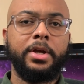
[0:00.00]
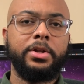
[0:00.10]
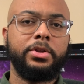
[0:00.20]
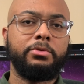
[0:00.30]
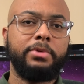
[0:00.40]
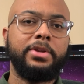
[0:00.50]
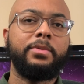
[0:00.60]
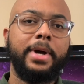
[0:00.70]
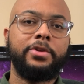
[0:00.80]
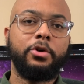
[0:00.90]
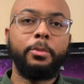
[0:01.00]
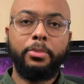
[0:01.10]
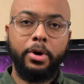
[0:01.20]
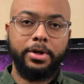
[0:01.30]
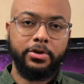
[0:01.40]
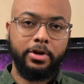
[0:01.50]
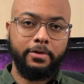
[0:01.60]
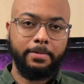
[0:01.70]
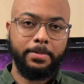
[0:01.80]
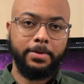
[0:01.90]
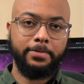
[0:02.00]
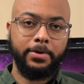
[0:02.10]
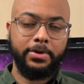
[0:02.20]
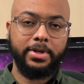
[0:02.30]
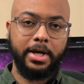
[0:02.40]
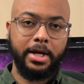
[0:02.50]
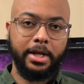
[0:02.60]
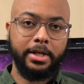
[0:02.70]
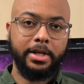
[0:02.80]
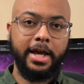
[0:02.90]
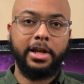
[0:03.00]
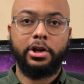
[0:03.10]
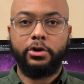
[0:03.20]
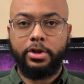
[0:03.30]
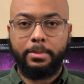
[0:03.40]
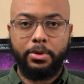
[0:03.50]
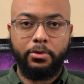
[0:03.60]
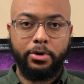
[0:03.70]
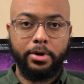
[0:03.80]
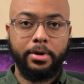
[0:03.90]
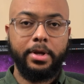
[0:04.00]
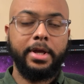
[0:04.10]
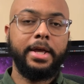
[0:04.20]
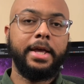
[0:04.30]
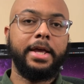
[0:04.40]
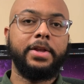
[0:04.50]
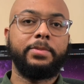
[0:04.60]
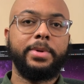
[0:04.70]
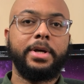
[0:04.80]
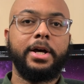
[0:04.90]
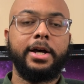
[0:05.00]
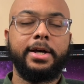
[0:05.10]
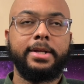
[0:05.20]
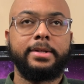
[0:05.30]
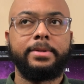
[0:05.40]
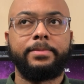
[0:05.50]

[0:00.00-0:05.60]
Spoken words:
The reason why it's so important to start from the first sign and learn them in order is because